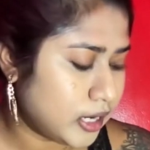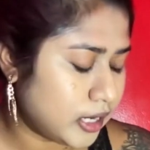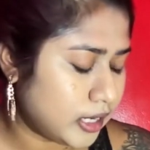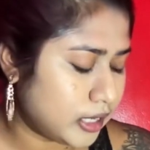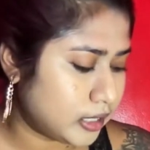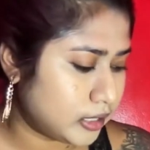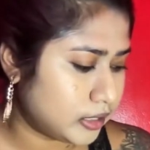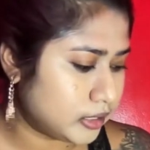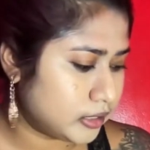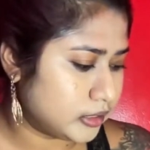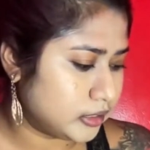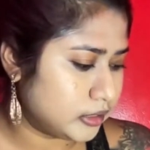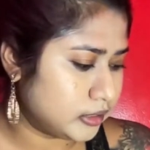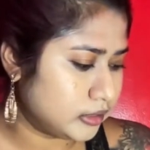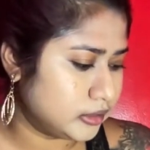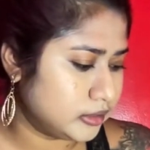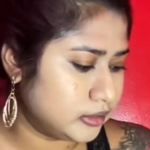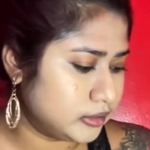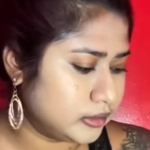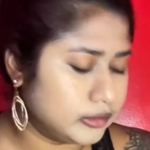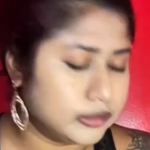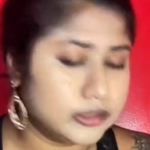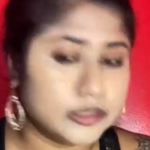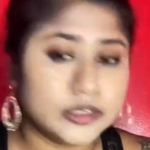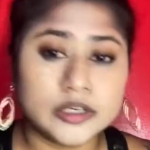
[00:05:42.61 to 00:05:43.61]

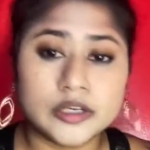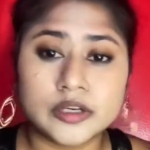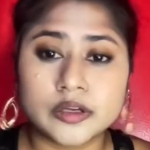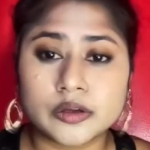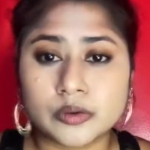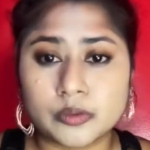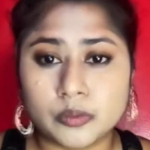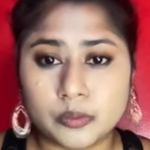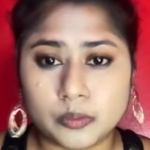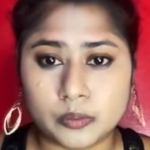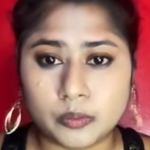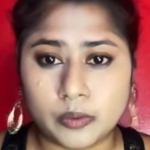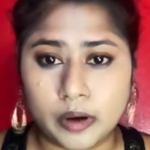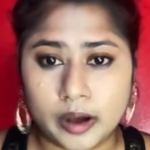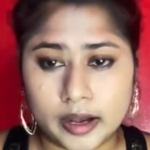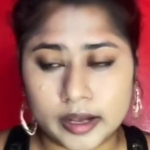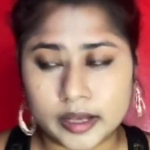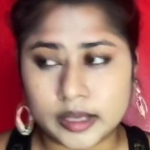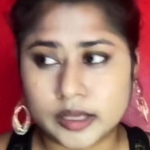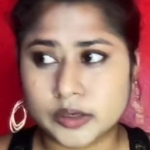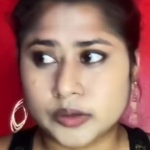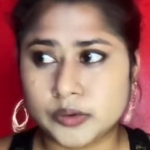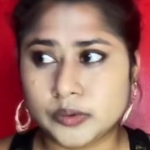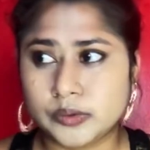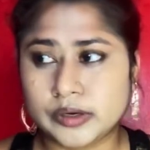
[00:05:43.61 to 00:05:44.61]
And why I
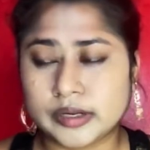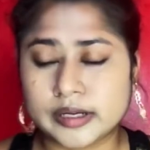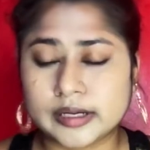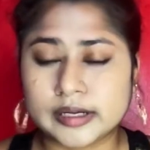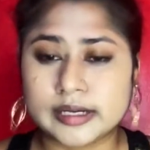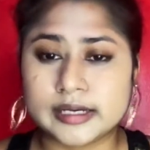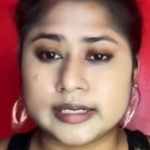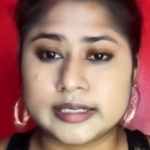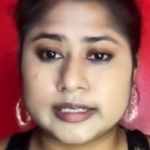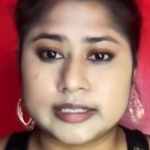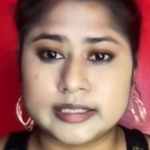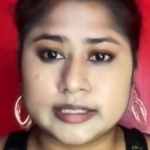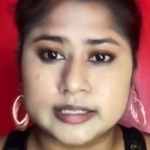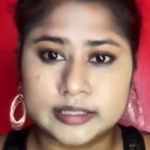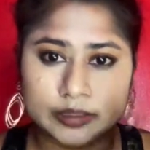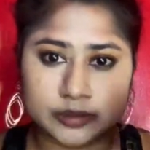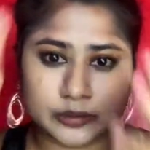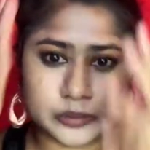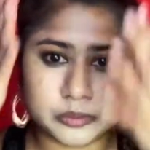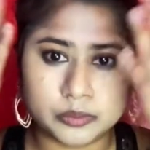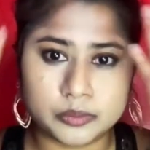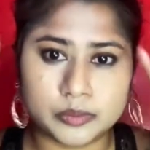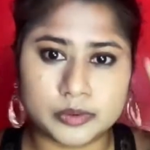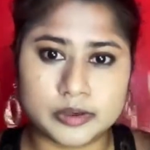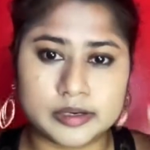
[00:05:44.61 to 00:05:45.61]
do that, because
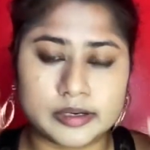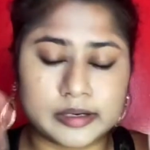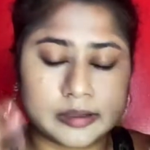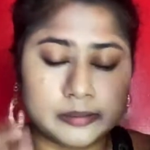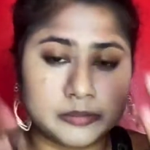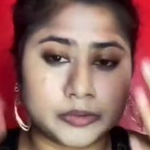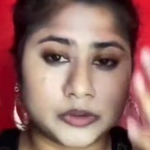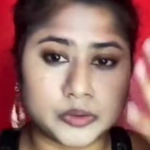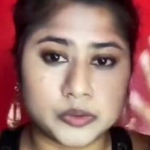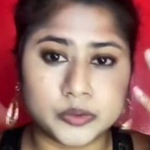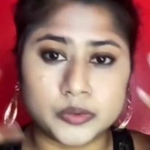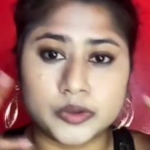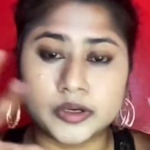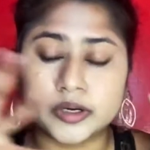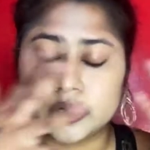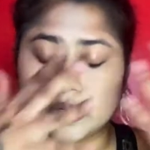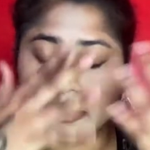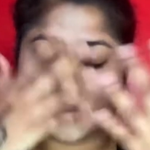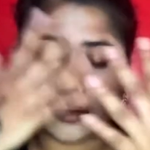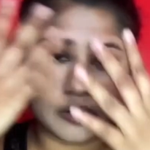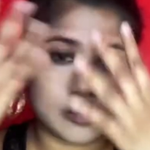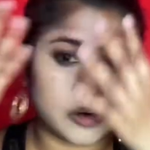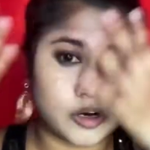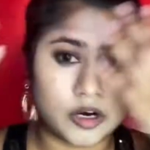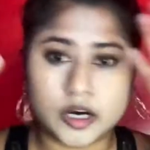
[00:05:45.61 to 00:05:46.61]
when I'm doing
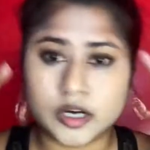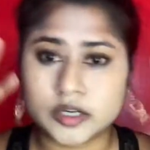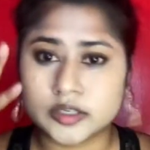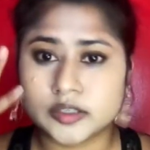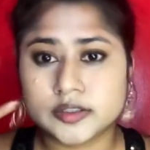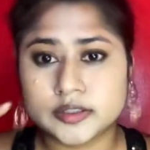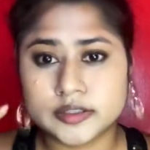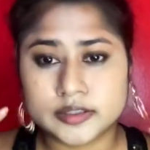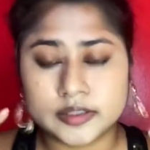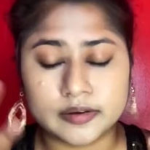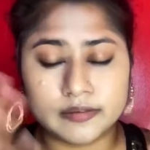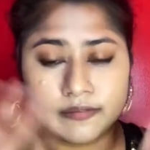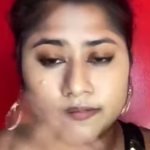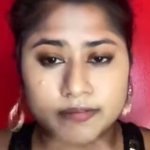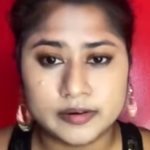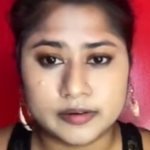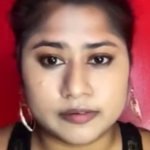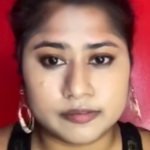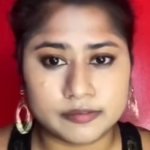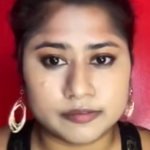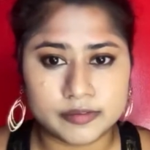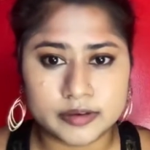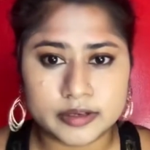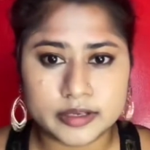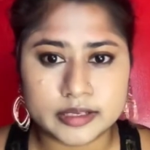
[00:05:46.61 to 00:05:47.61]
other stuff on the
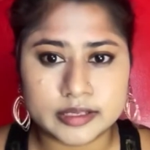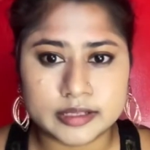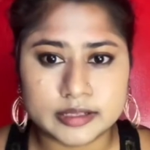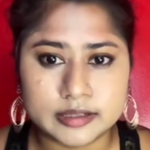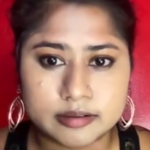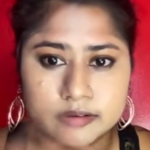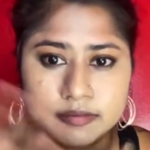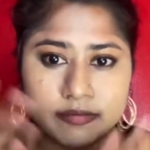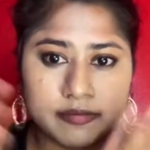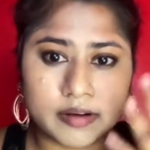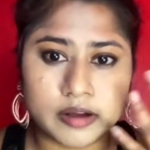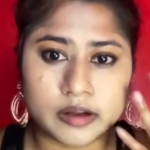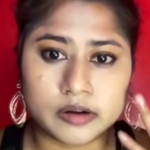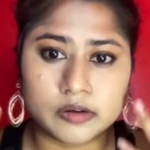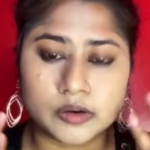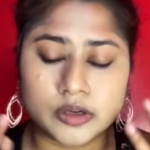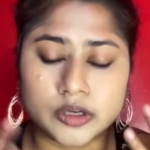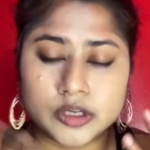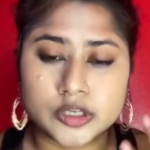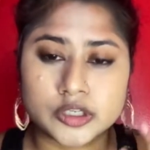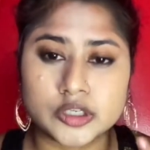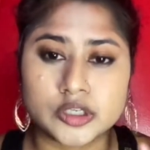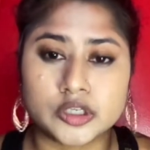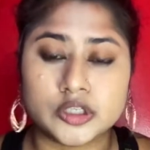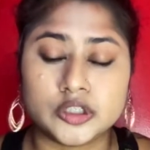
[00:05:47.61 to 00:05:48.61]
face, the
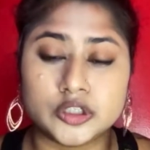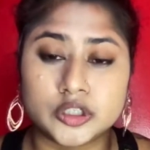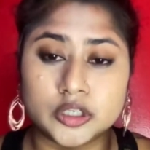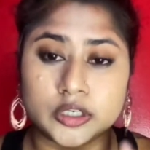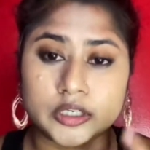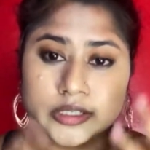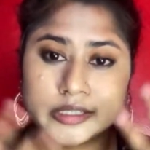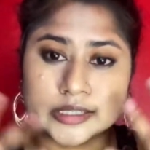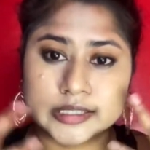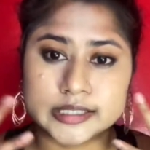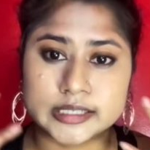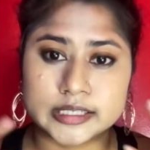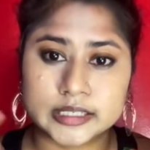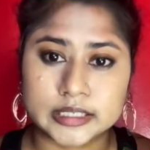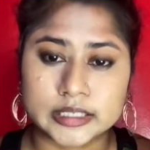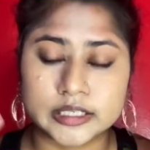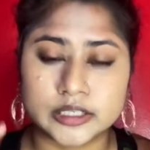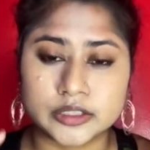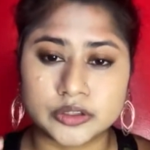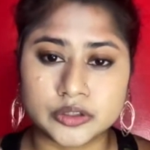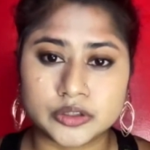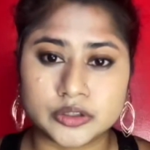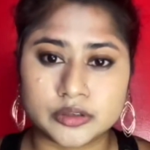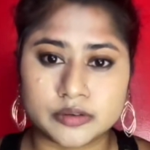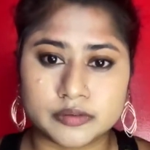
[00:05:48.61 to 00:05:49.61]
foundation is gonna sit
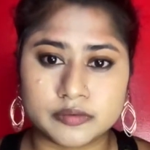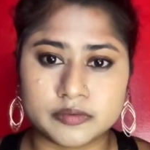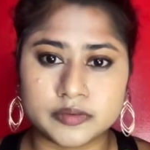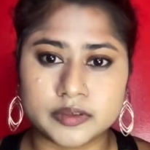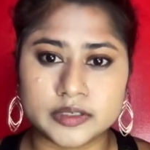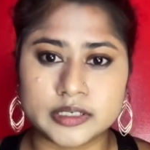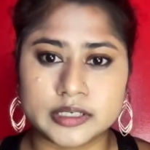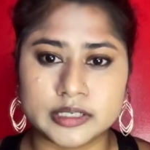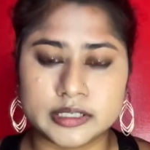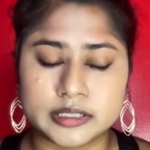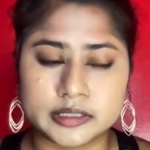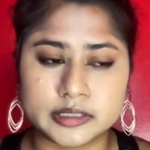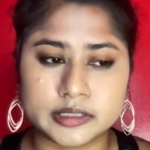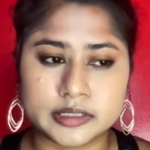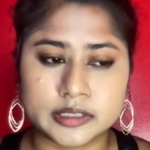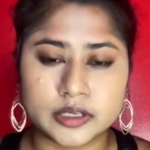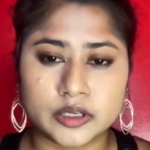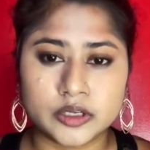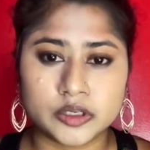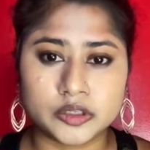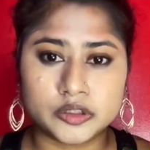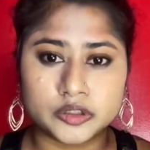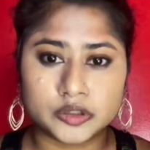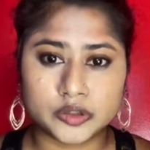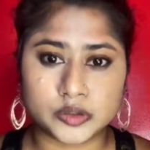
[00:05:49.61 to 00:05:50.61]
into the face,
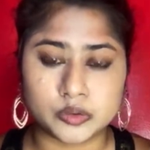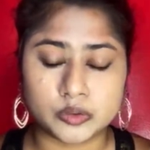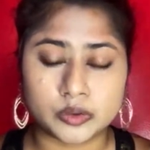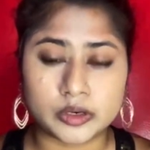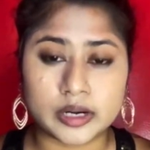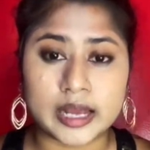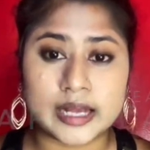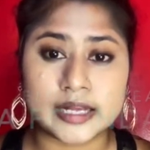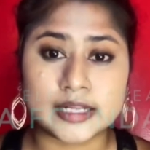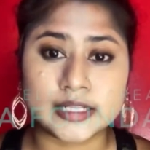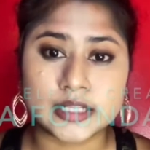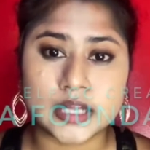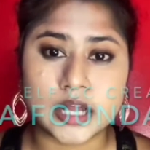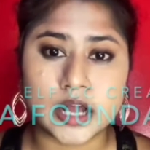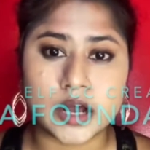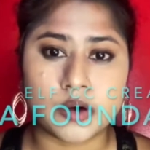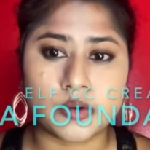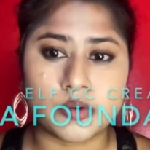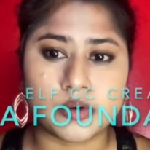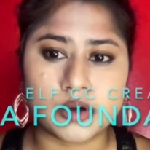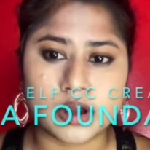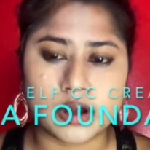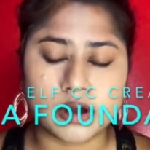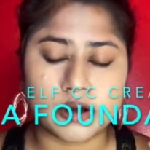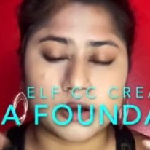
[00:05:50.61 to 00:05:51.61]
so that's how it
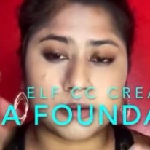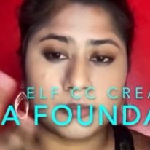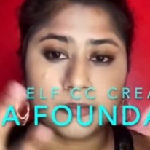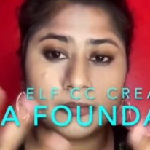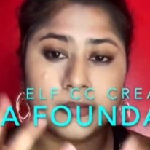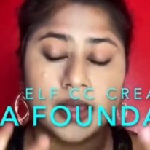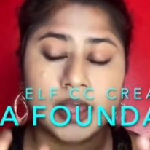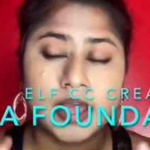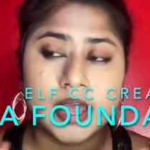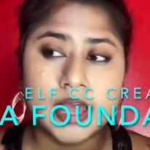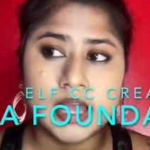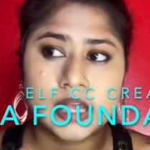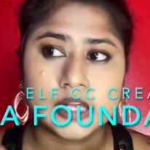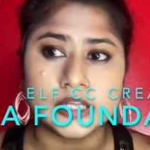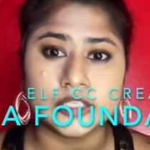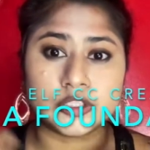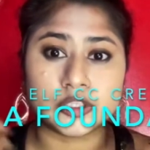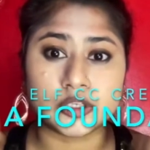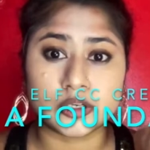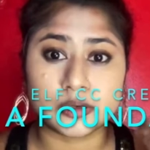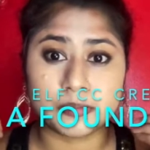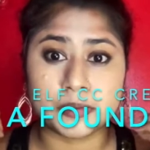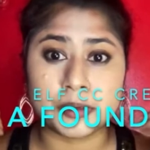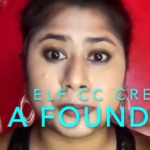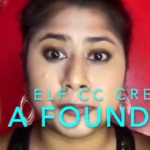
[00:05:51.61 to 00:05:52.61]
come. It's gonna
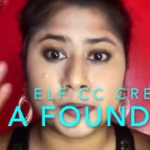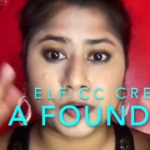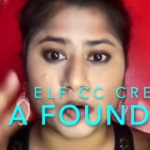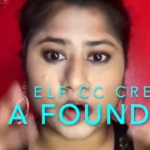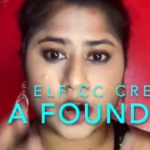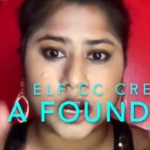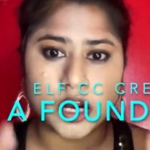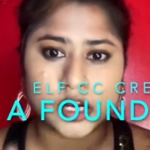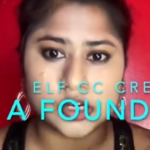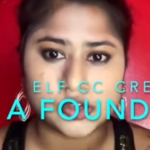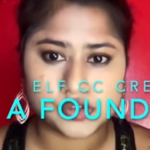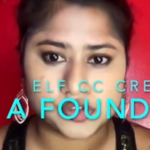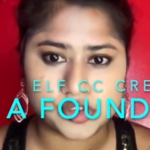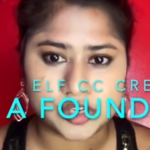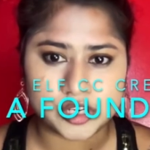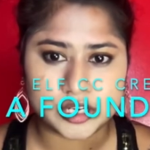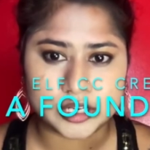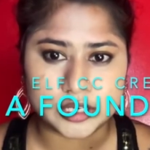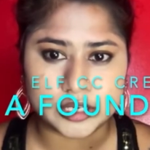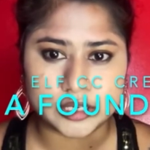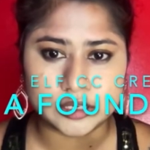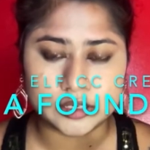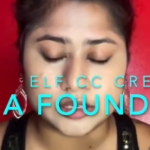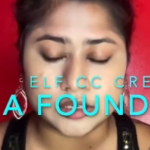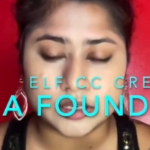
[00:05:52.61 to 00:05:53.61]
be more
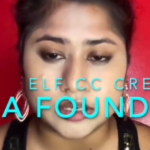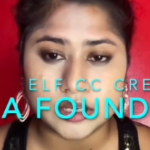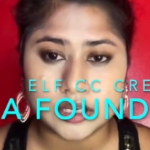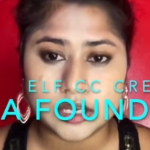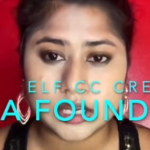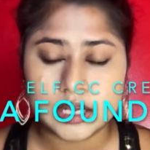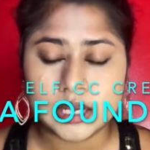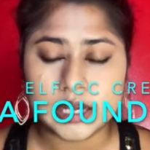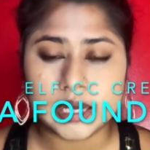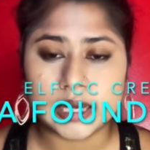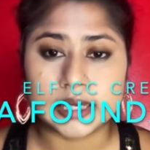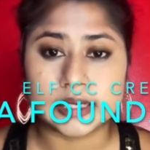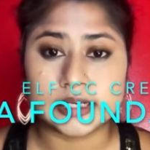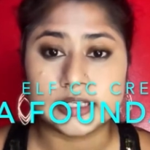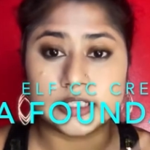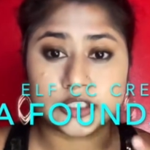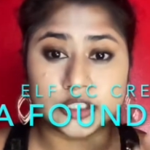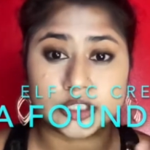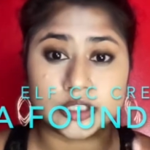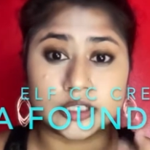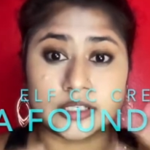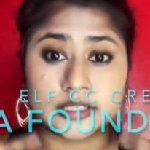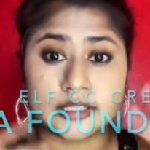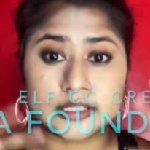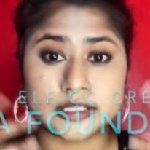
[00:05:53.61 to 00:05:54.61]
hydrated and it's
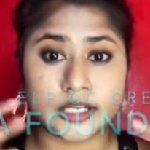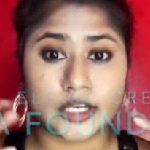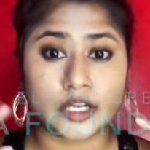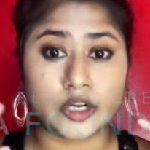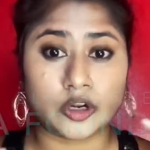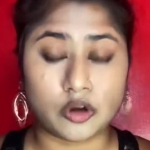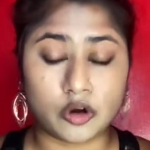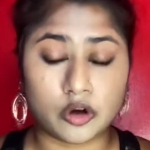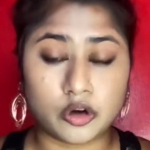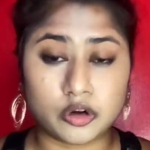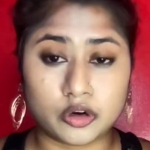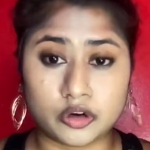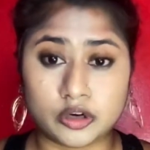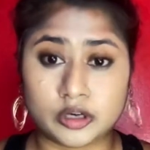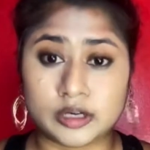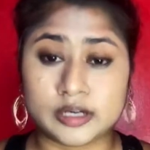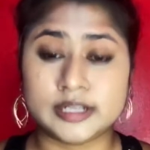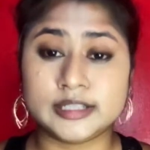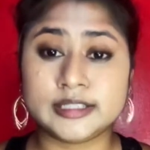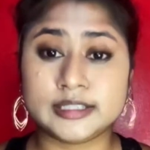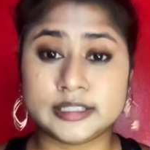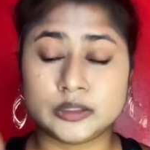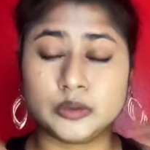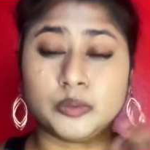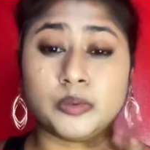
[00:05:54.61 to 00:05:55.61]
gonna stay longer.
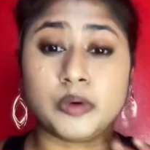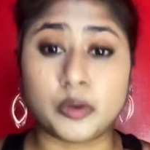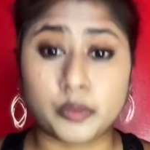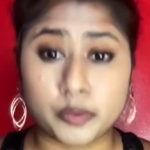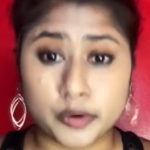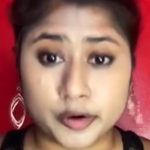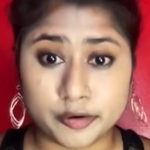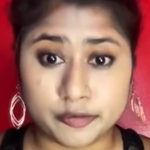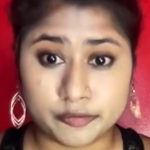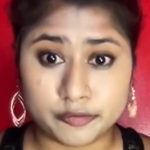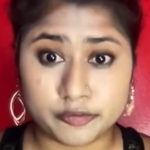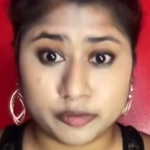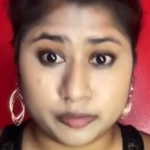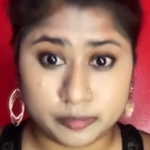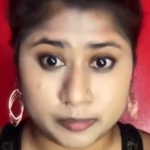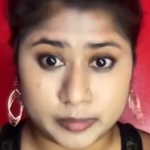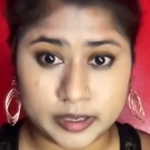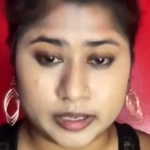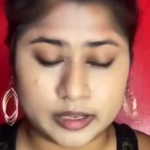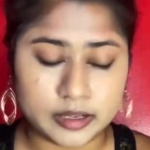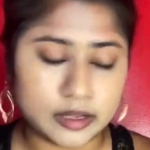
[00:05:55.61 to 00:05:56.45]
This is what worked for me.